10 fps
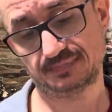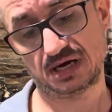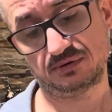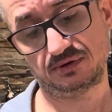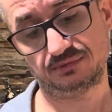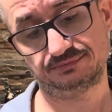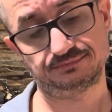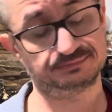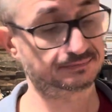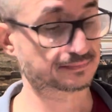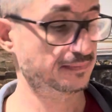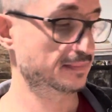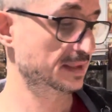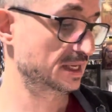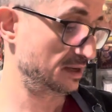I don't know.
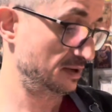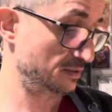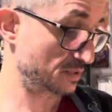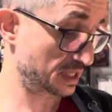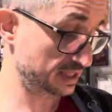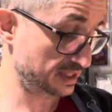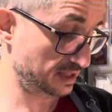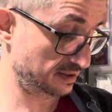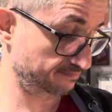What can I say?